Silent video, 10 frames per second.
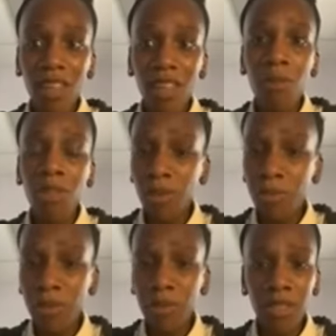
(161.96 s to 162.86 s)
where the
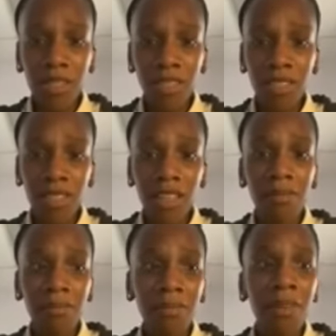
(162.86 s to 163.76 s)
woman was,
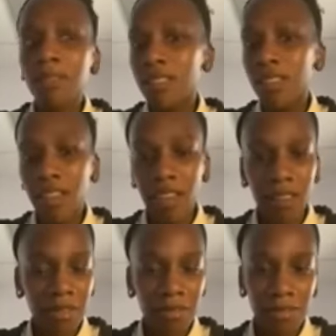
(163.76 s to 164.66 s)
I would say,
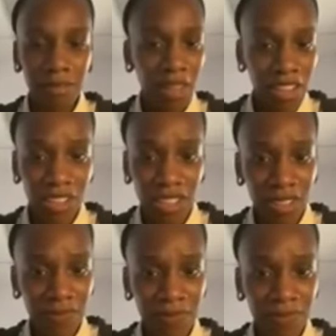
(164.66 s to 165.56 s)
Asian,
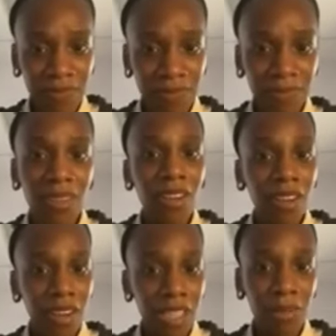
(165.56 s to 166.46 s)
and her
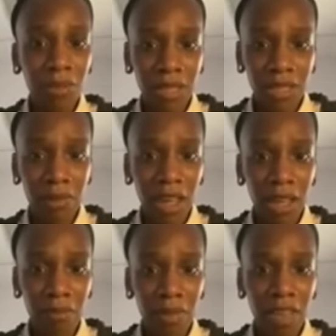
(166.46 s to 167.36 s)
husband was a
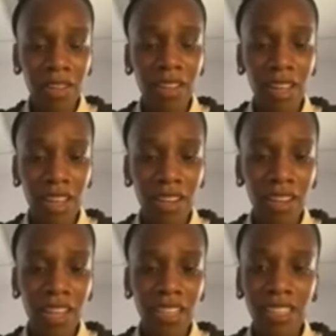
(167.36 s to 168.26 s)
Black male, and they had an
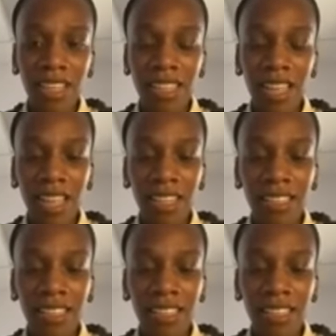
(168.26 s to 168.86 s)
ACS case.